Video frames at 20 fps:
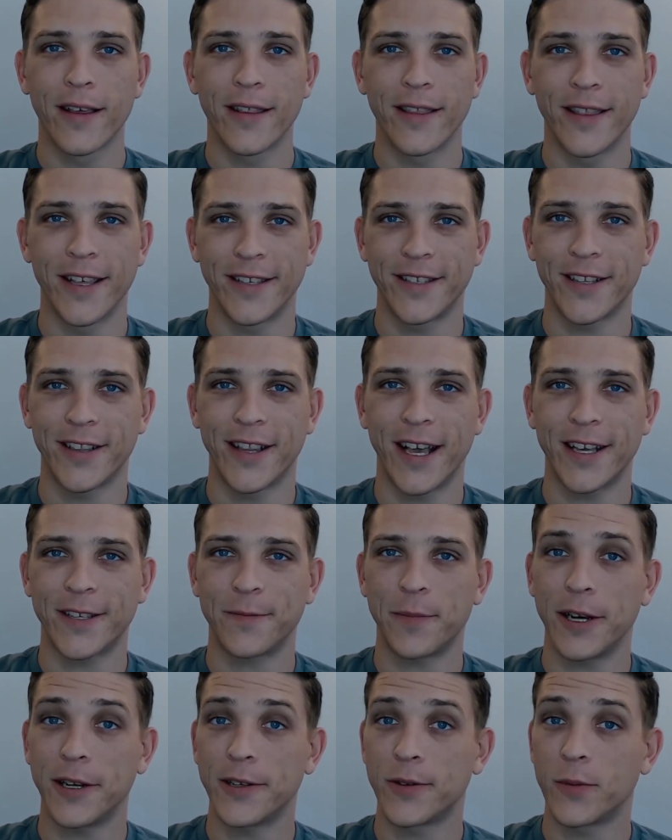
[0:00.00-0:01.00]
This class
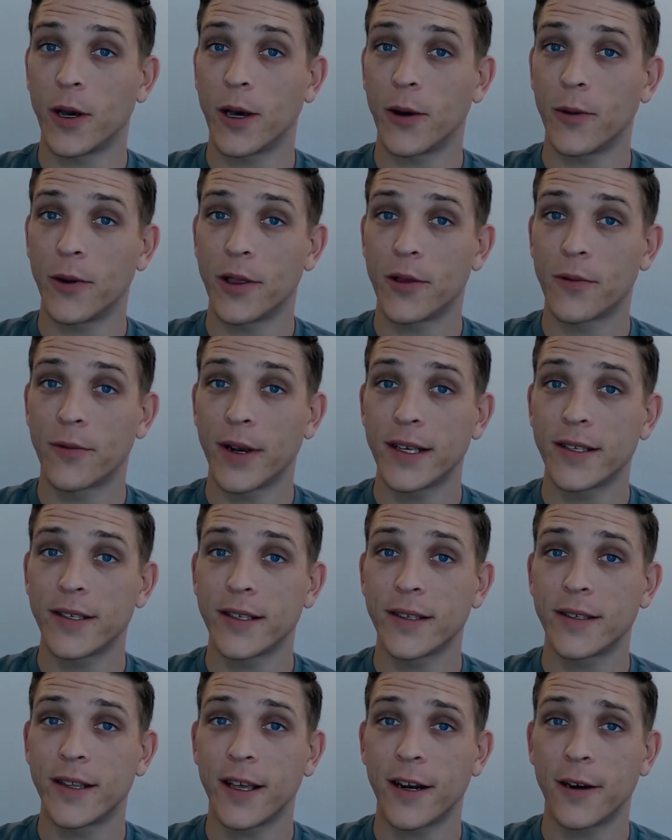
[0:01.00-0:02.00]
pairs well with
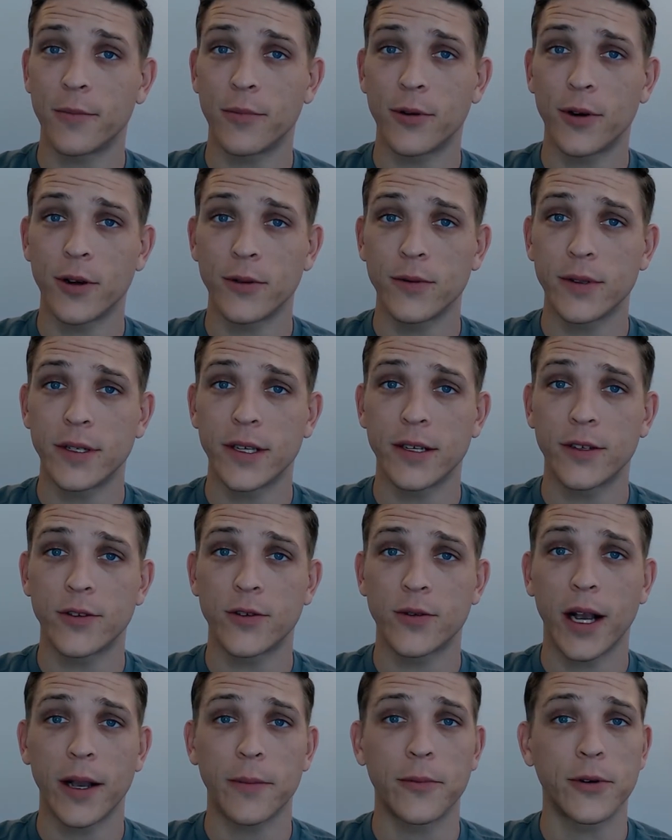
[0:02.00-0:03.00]
races that are prone to
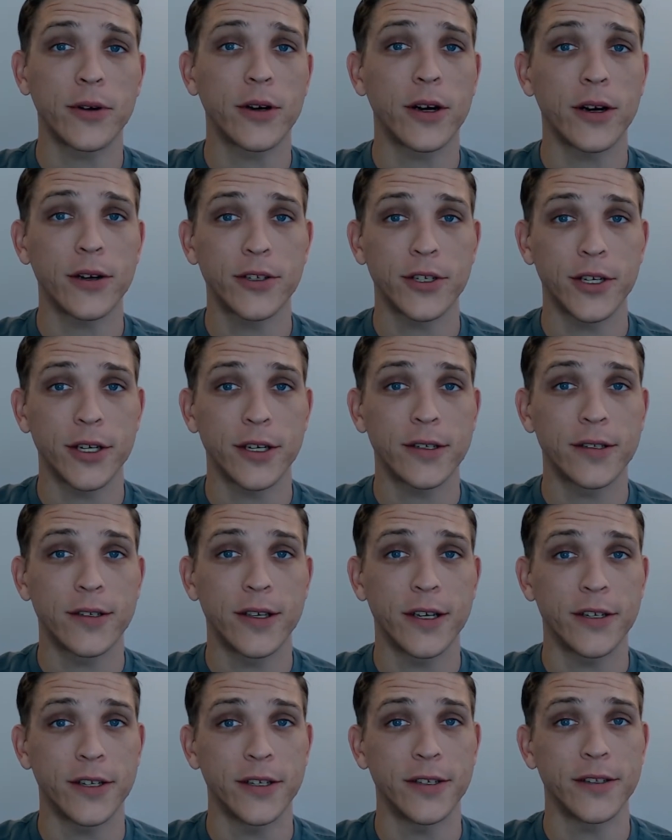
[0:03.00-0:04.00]
tribal culture,
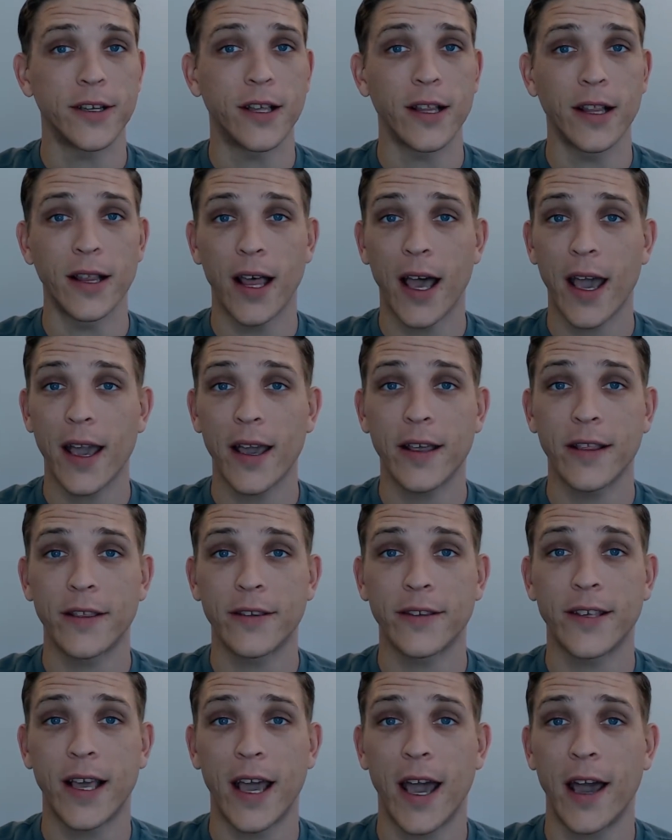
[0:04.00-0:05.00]
such as
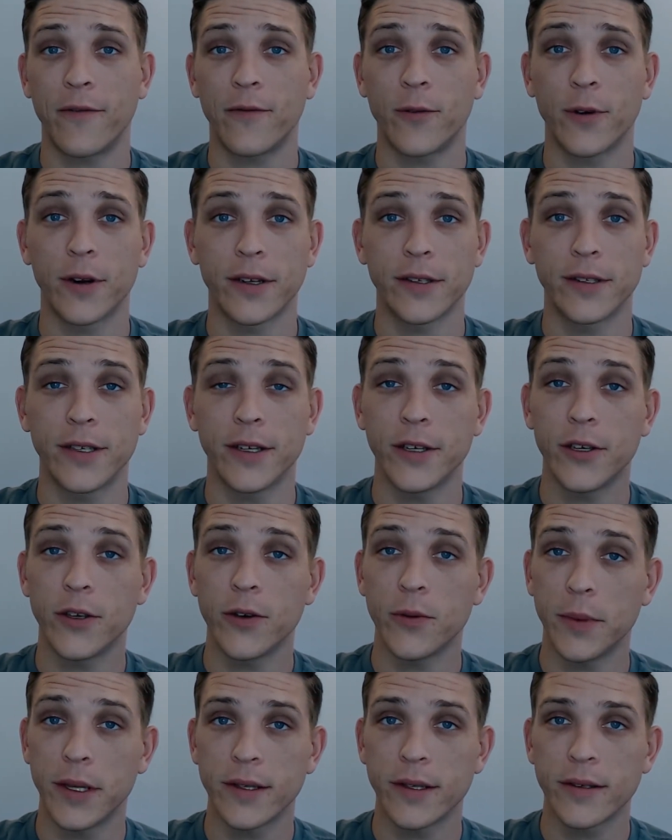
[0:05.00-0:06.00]
Goliaths, half-orcs, and
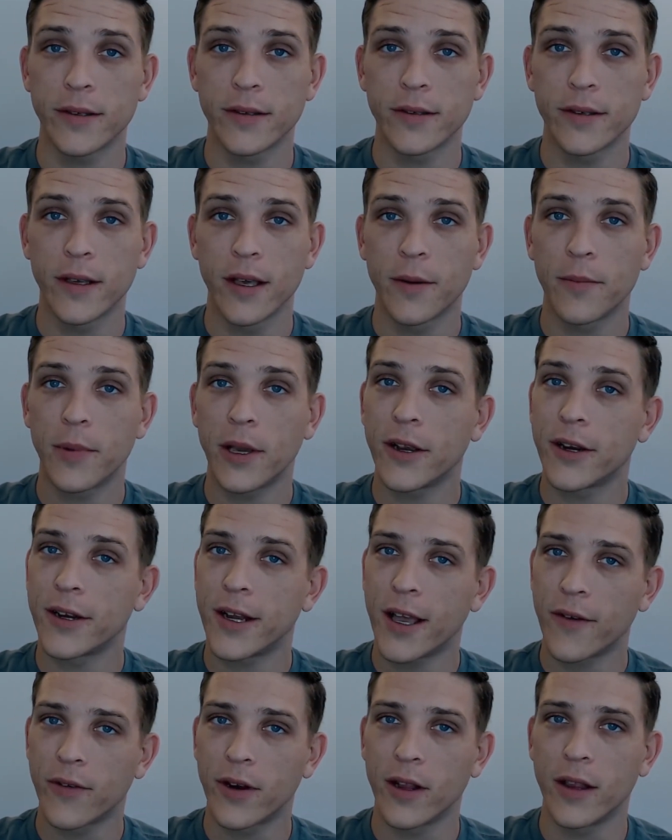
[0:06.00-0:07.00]
humans, but you're
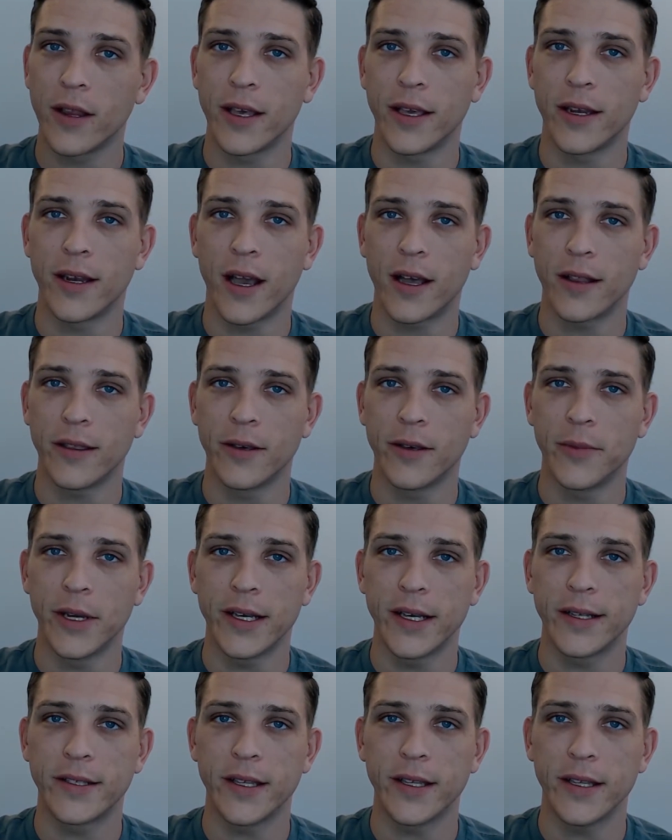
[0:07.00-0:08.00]
definitely not
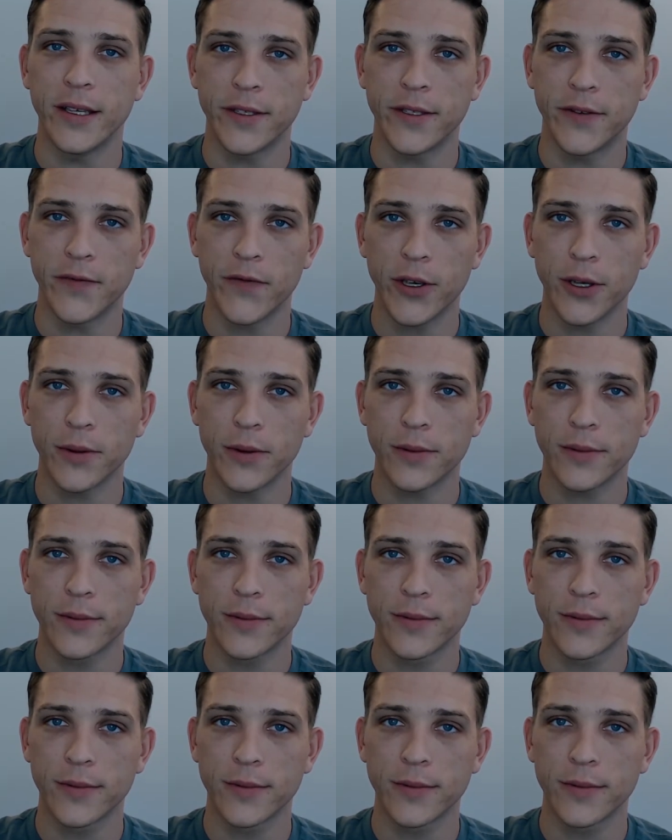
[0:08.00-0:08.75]
limited to these few.